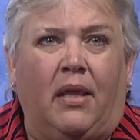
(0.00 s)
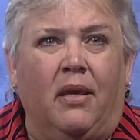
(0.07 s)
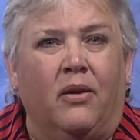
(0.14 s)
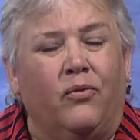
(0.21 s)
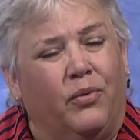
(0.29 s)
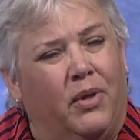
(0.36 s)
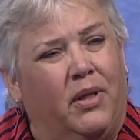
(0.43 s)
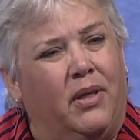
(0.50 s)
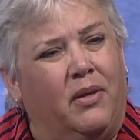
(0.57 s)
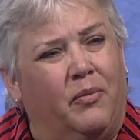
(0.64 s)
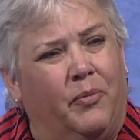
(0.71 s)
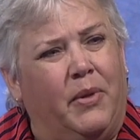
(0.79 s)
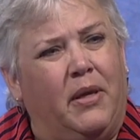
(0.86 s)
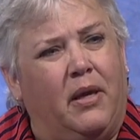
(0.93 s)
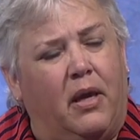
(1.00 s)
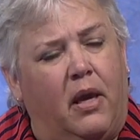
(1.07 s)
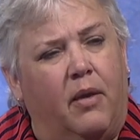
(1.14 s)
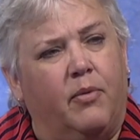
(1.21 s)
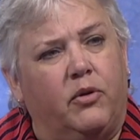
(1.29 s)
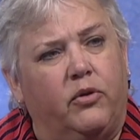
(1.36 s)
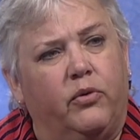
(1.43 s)
I think really being
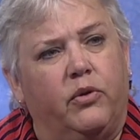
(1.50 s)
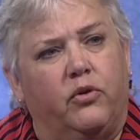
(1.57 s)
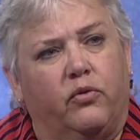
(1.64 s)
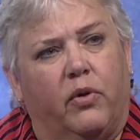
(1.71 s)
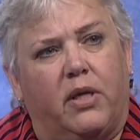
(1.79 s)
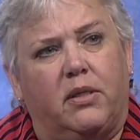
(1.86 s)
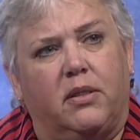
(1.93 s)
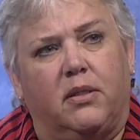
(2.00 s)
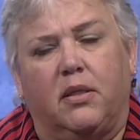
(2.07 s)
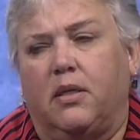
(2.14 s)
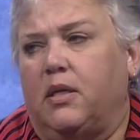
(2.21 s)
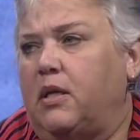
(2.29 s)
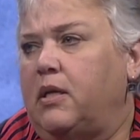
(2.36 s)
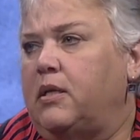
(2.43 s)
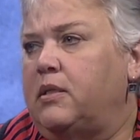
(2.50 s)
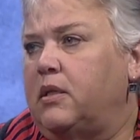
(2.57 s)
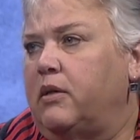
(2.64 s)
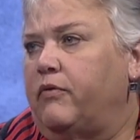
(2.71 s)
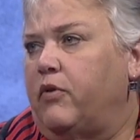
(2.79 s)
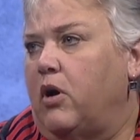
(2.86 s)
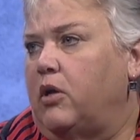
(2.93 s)
able to address the needs
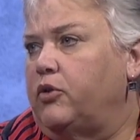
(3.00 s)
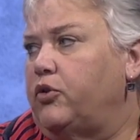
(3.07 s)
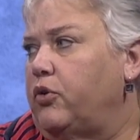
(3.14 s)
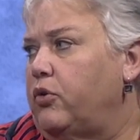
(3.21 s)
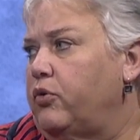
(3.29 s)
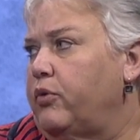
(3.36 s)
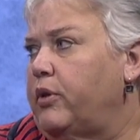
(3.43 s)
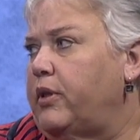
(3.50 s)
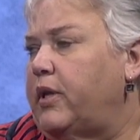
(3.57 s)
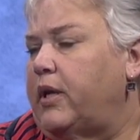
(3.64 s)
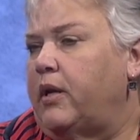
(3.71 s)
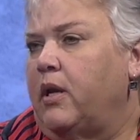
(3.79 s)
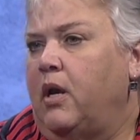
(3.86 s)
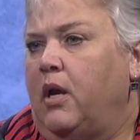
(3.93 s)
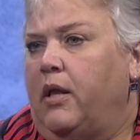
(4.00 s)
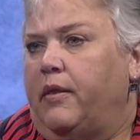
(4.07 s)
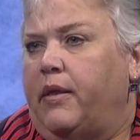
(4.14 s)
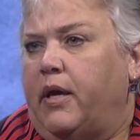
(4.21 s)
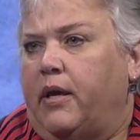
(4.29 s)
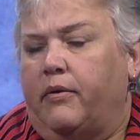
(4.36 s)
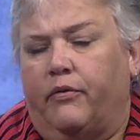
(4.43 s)
of all children,
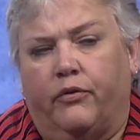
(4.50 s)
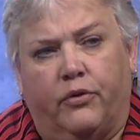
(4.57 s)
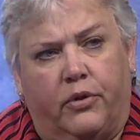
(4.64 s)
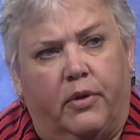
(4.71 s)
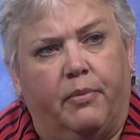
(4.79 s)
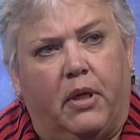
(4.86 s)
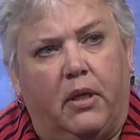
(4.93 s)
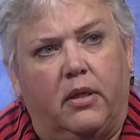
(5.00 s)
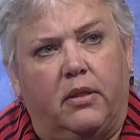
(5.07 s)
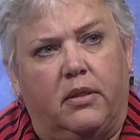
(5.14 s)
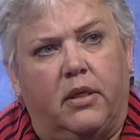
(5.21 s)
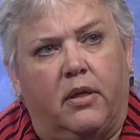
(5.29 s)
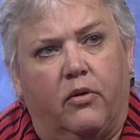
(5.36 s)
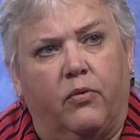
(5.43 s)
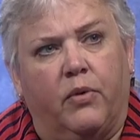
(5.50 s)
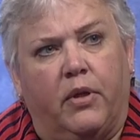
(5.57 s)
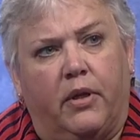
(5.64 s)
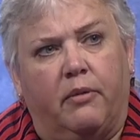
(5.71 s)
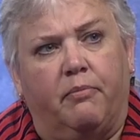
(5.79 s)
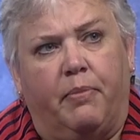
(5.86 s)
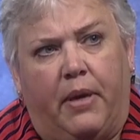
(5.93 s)
that for some kids that are
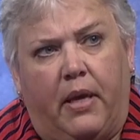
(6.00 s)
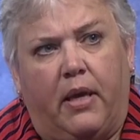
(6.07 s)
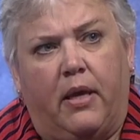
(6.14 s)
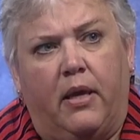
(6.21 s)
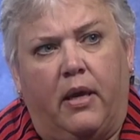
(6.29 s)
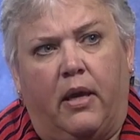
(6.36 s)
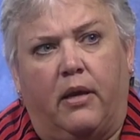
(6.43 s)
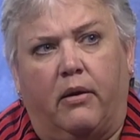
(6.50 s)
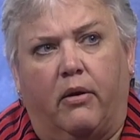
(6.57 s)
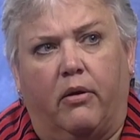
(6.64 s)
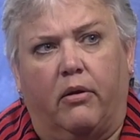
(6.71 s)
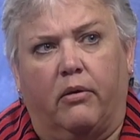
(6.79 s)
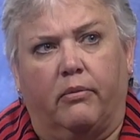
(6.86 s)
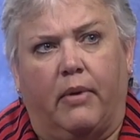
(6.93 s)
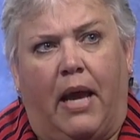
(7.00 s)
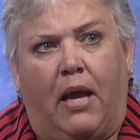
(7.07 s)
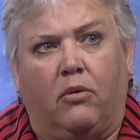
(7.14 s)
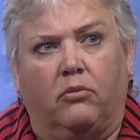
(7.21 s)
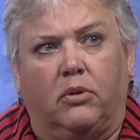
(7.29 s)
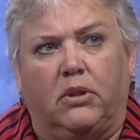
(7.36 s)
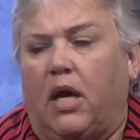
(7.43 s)
really big and are
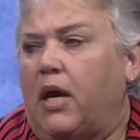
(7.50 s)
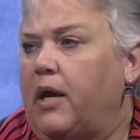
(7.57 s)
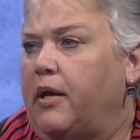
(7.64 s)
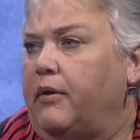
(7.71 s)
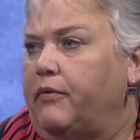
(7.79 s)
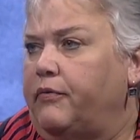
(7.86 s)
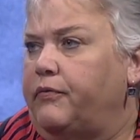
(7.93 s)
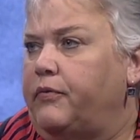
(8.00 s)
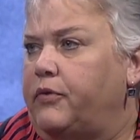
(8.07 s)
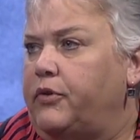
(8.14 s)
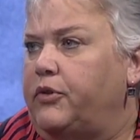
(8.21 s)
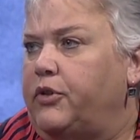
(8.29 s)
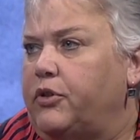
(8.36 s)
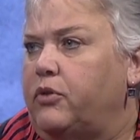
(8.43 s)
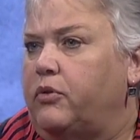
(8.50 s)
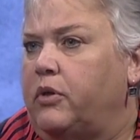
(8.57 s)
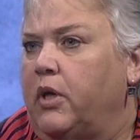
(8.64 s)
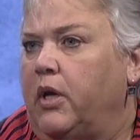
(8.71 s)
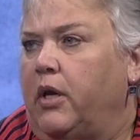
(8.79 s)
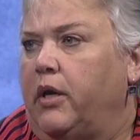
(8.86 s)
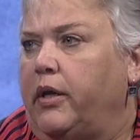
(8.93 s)
outside of just,
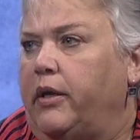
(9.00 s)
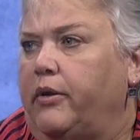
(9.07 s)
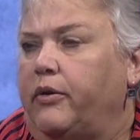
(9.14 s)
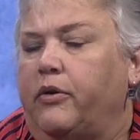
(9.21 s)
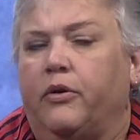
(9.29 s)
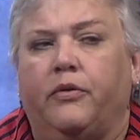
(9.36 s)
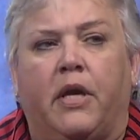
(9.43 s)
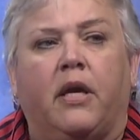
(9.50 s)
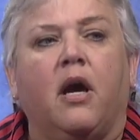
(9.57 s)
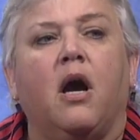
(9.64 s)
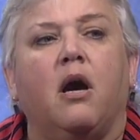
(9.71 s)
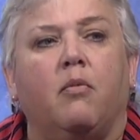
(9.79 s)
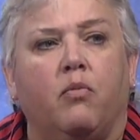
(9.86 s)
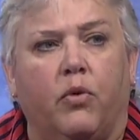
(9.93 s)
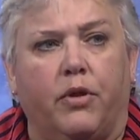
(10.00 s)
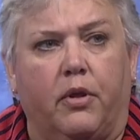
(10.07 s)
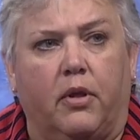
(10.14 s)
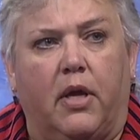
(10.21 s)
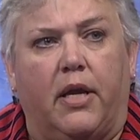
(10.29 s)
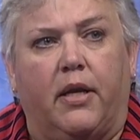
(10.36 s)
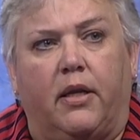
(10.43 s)
you know, they come with a
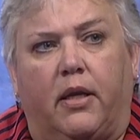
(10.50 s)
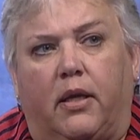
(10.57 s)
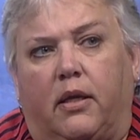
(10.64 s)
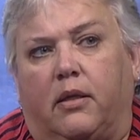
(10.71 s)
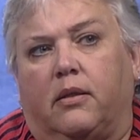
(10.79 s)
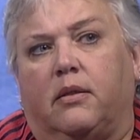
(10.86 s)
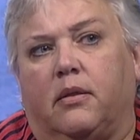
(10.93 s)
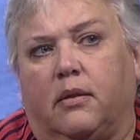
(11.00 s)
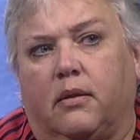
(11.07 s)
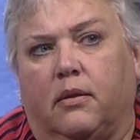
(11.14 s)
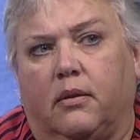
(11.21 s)
lot of needs.